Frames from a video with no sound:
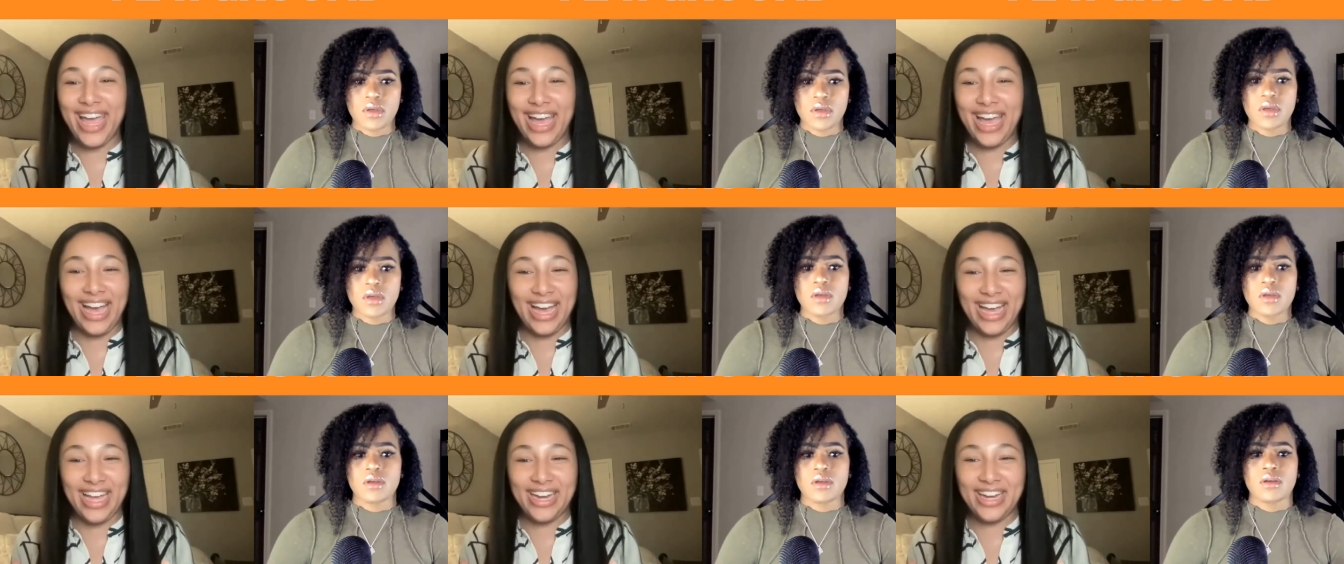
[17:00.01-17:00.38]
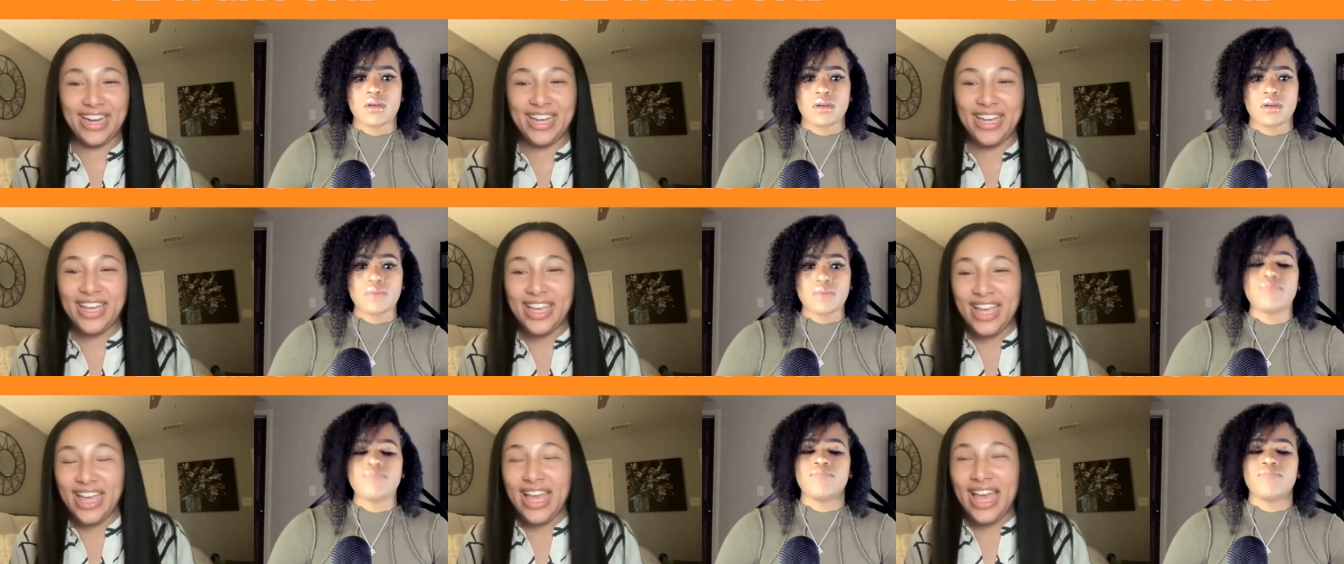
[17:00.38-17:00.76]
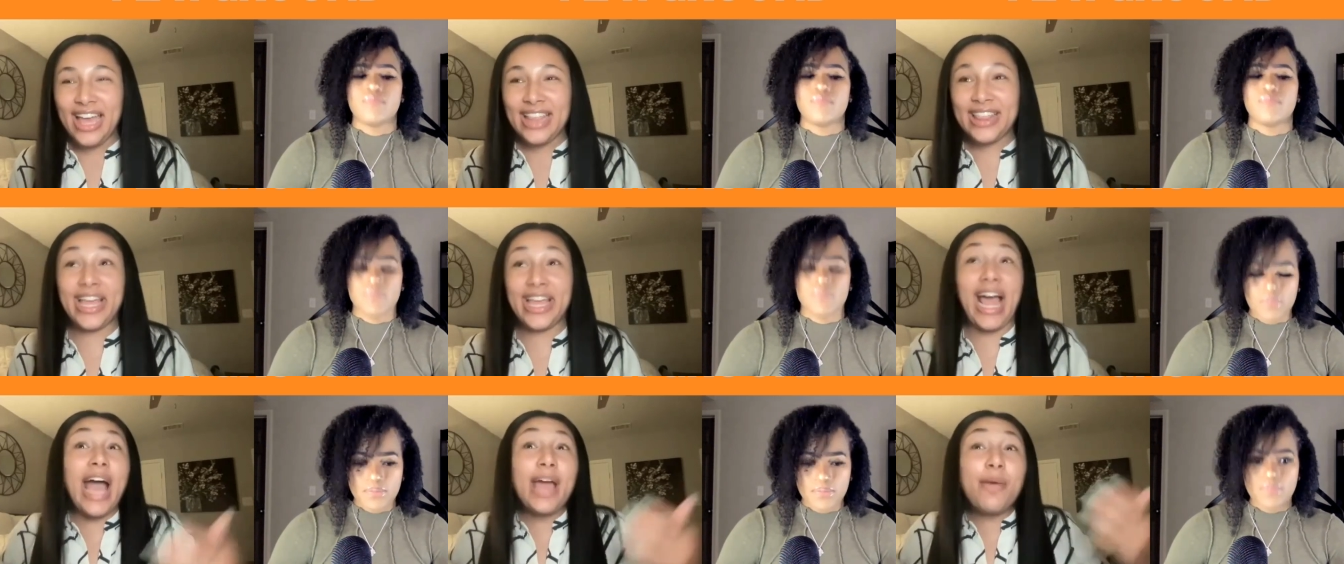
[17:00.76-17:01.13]
Speaker 1: and
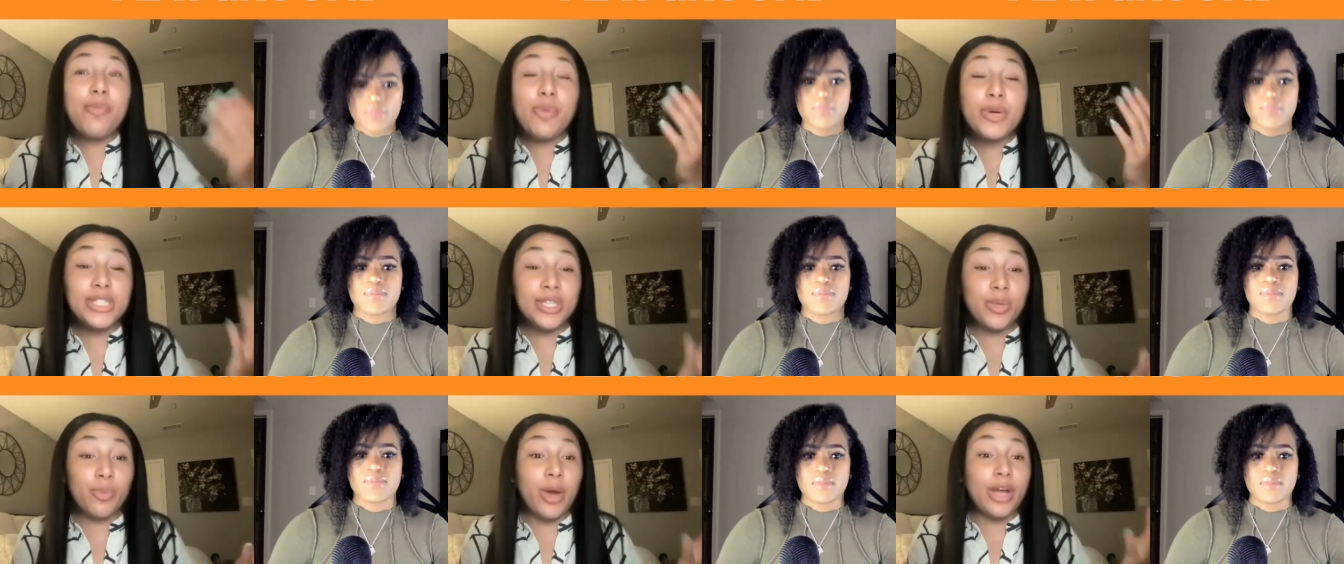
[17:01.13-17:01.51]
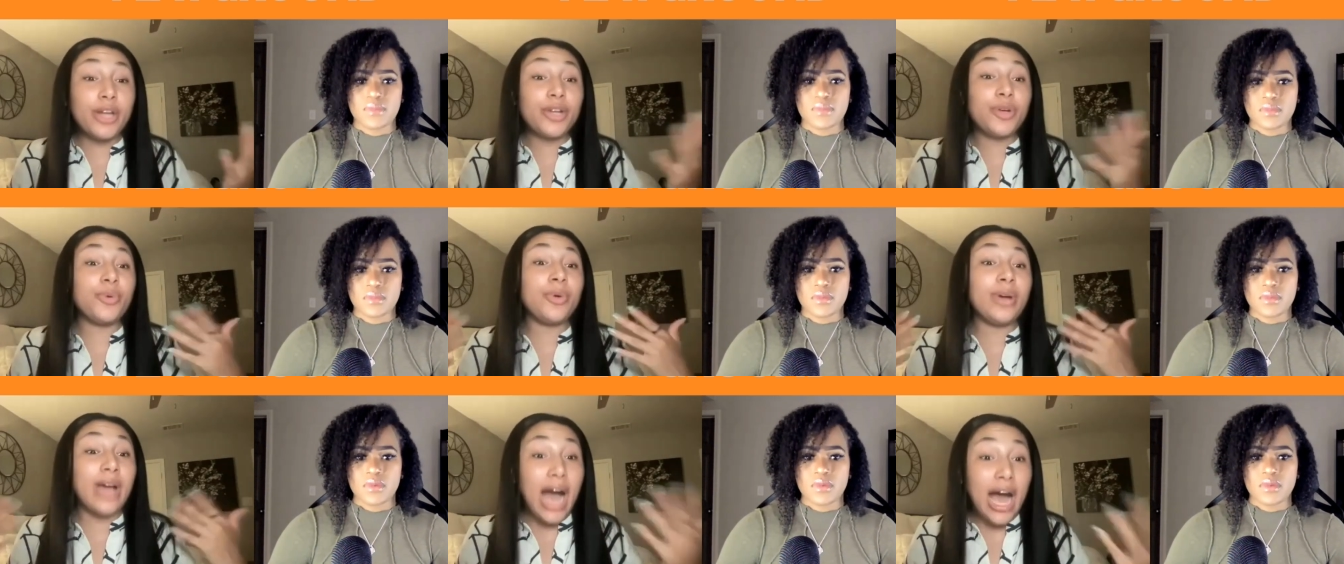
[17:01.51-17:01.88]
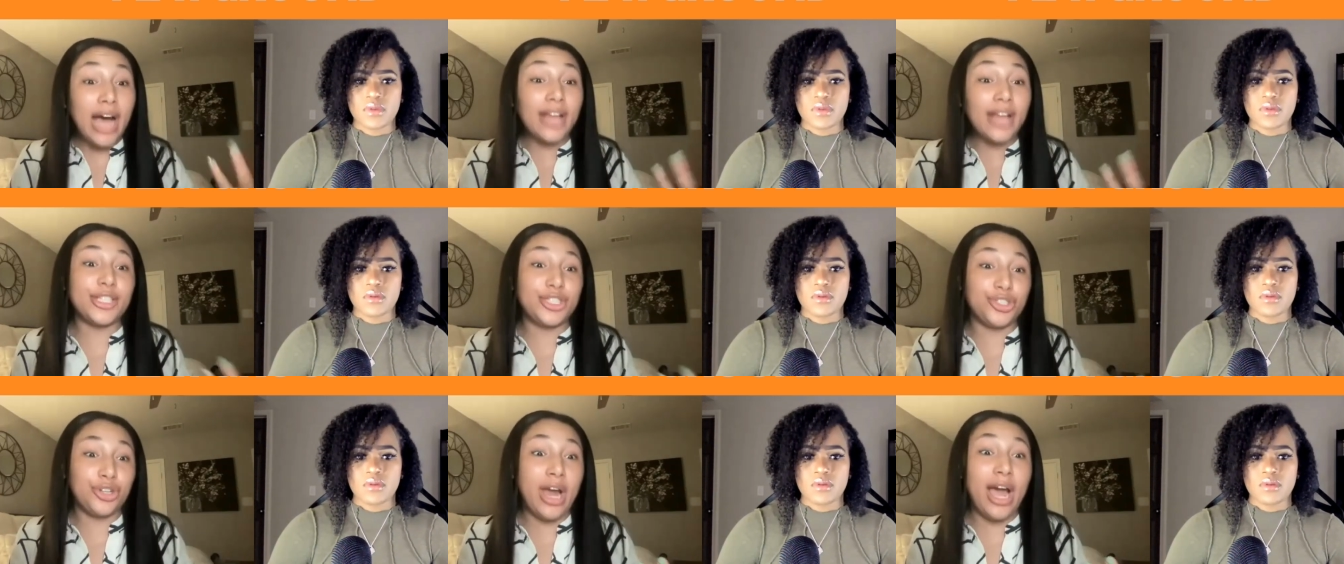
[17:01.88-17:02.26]
like I was the one who
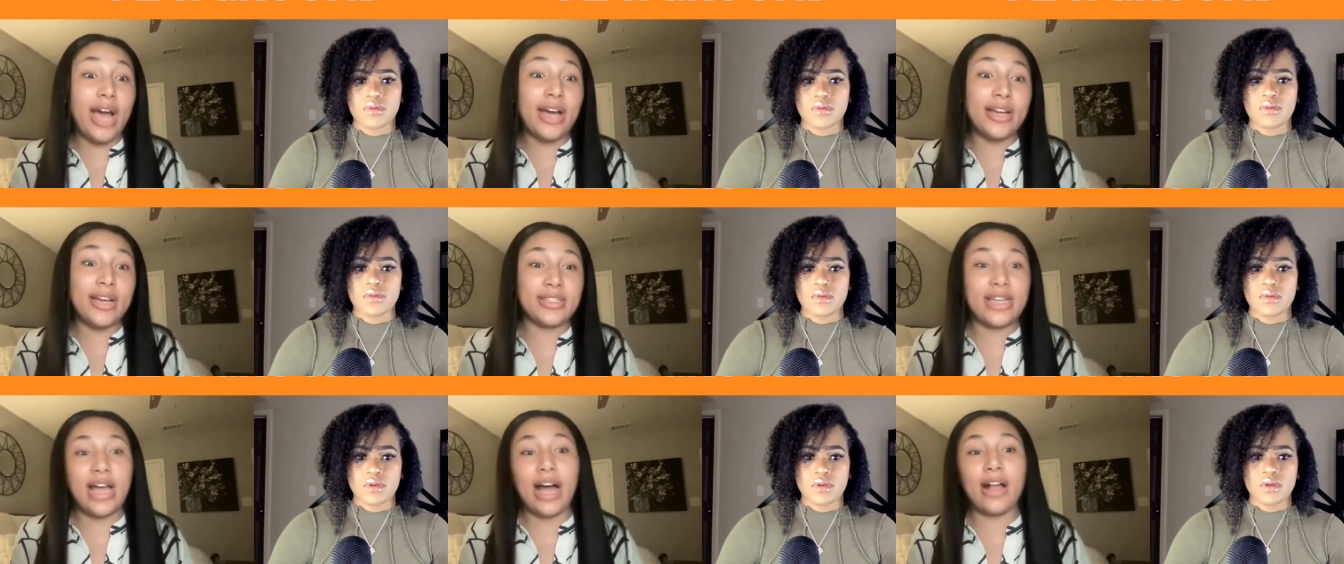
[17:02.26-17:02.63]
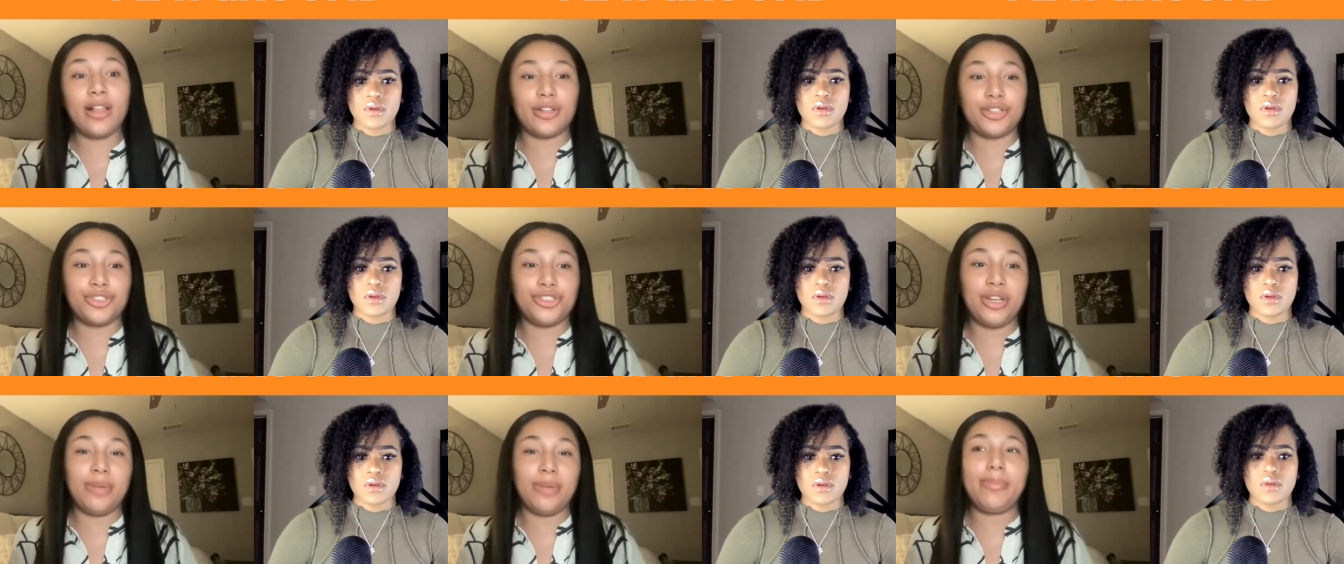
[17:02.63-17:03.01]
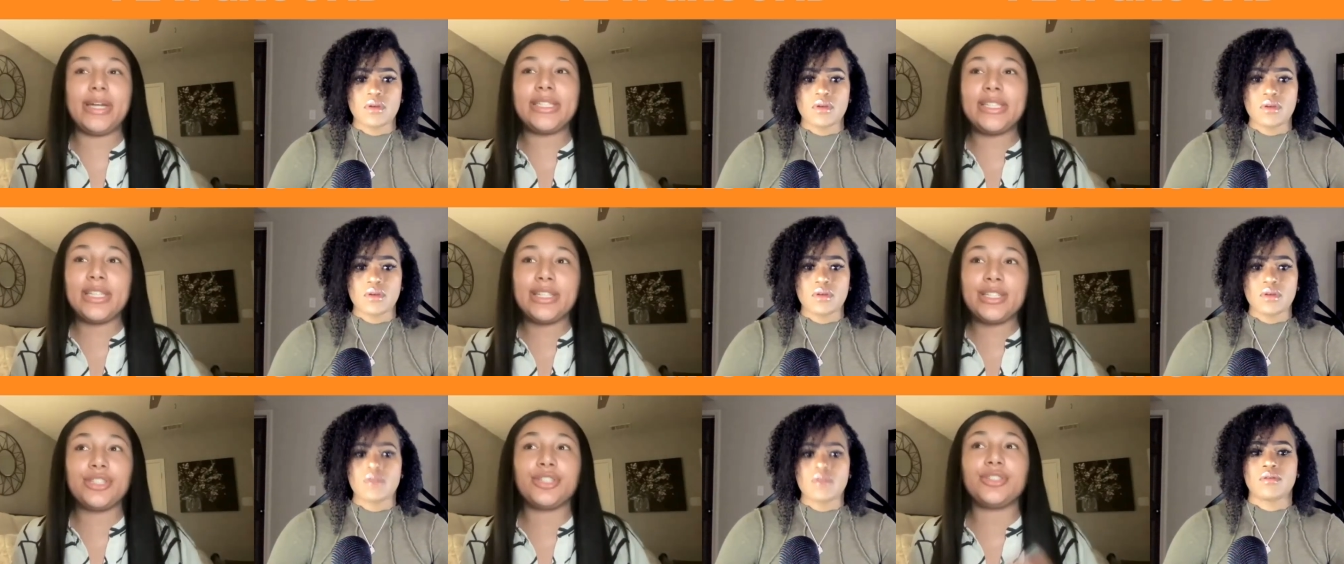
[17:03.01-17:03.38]
got the track scholarship.
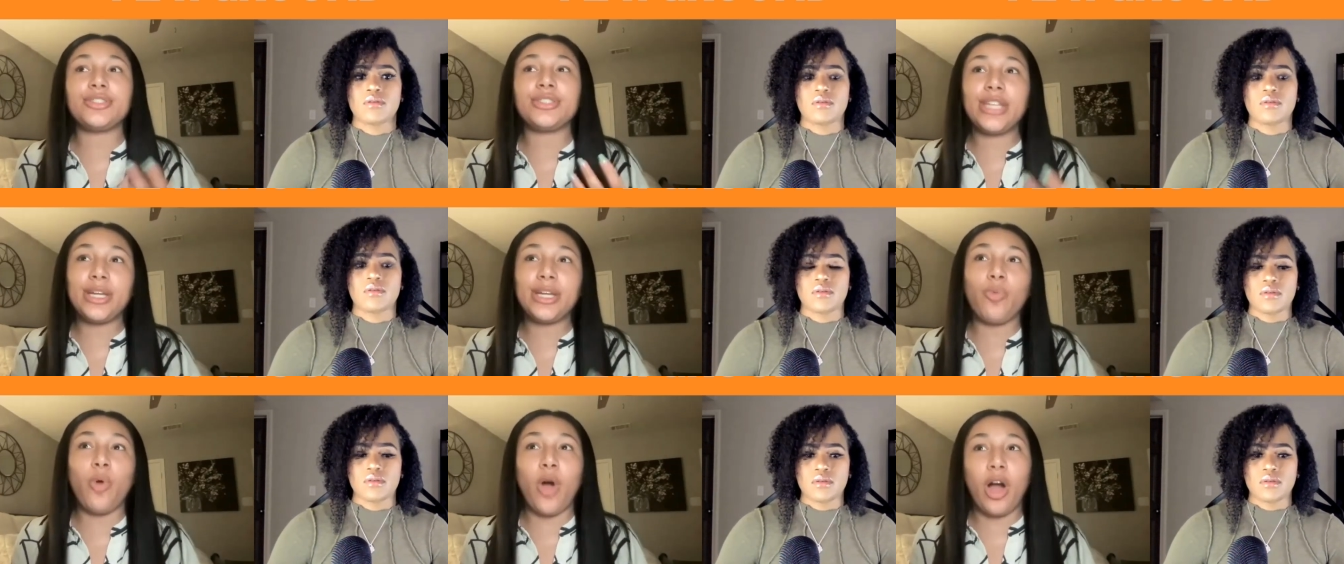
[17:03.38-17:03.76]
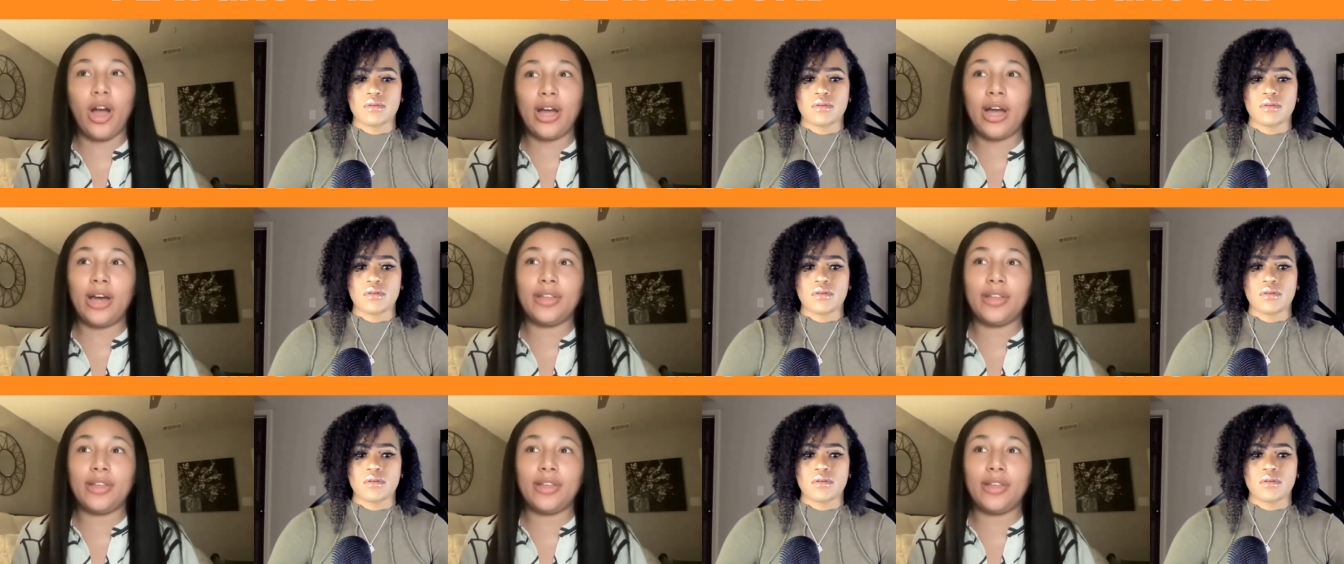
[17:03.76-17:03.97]
My sister did walk